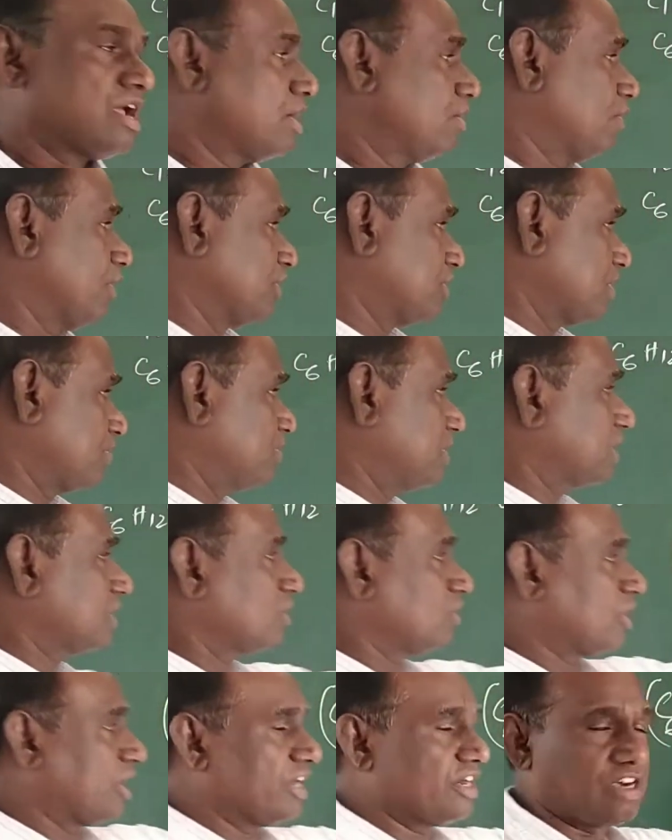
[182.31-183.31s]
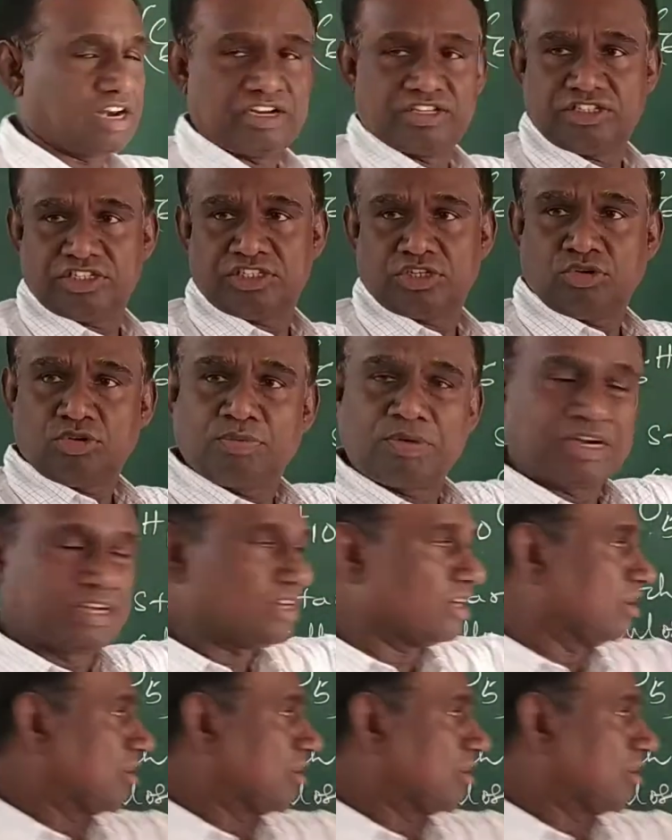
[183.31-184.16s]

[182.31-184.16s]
When subjected to hydrolysis, you will be getting